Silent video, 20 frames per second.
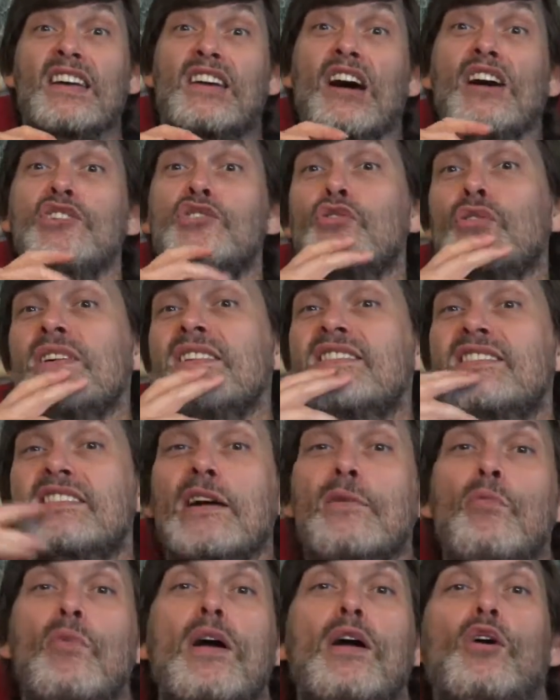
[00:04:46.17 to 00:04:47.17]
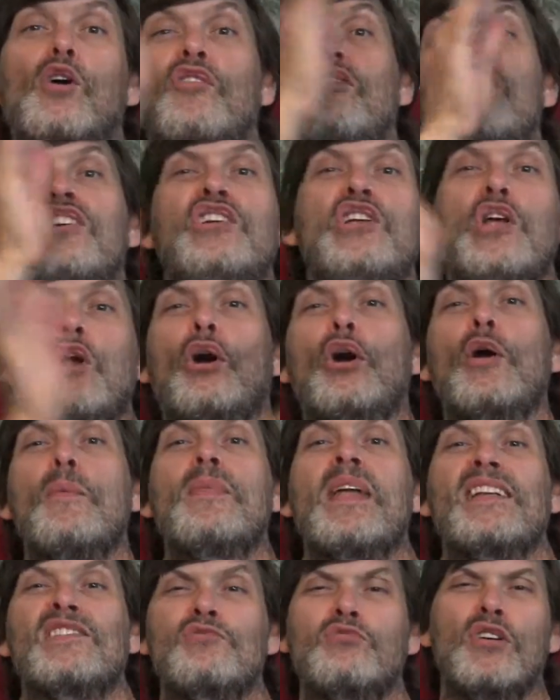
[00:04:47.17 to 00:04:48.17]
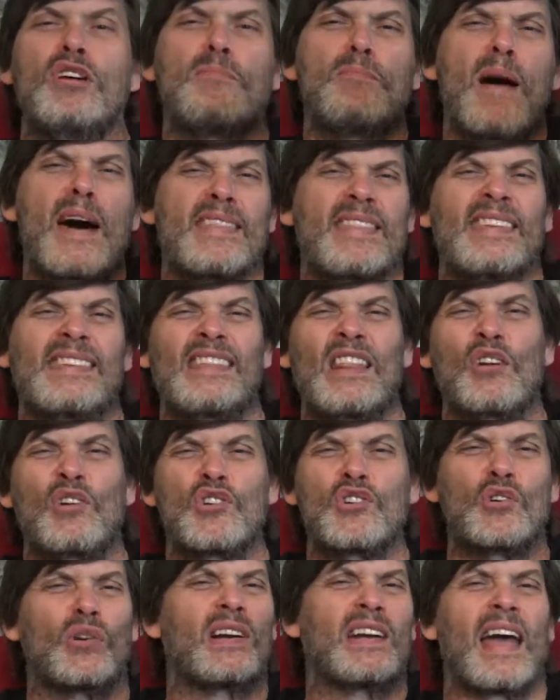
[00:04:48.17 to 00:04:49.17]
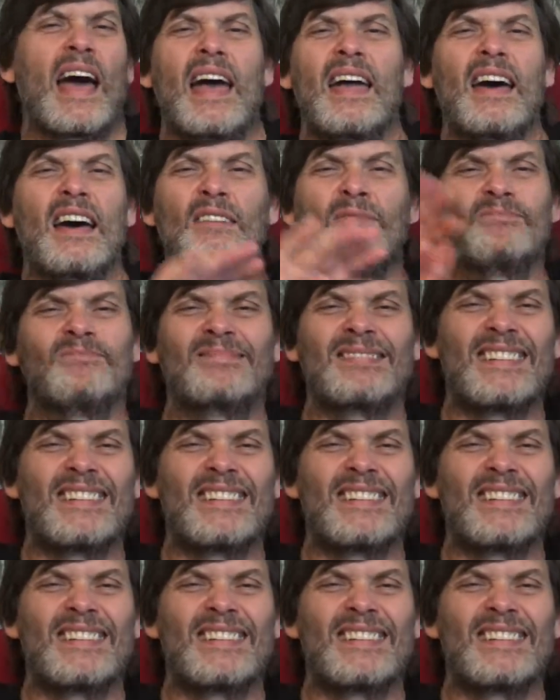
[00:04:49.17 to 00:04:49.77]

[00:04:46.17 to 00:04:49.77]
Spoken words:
a country somewhere over in Europe that's run by this little short guy,